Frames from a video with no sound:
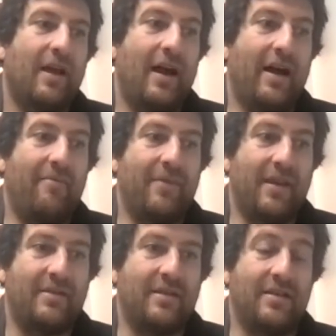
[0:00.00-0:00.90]
um,
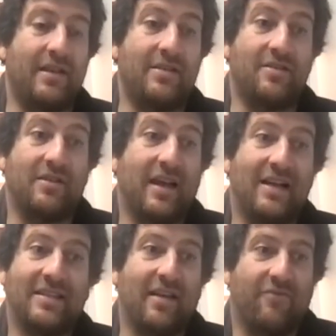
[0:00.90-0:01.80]
is, is, is, the
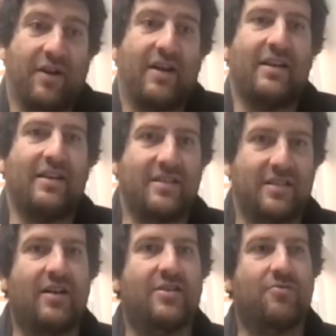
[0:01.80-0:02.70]
task. And frankly,
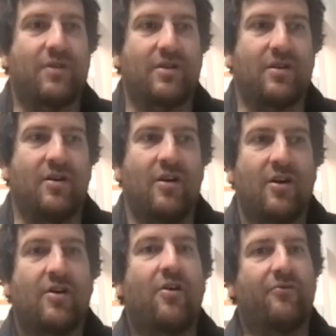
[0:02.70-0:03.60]
starts with the
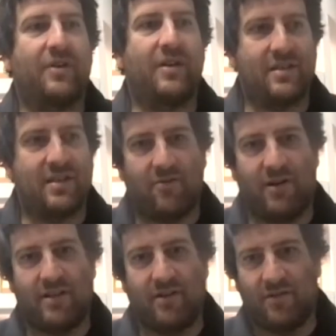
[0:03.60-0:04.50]
confidence and
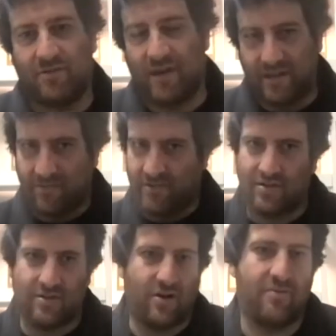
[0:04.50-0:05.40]
quality of the writing,
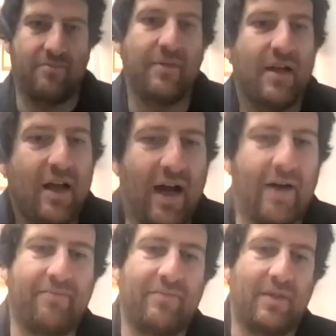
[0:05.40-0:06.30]
which Tom
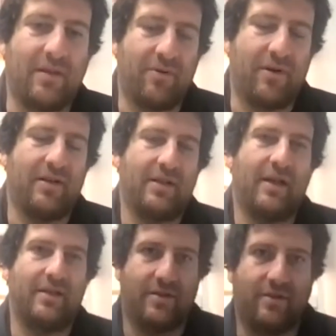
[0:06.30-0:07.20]
um, did brilliantly
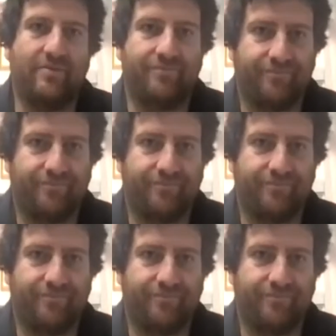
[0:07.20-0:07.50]
at. So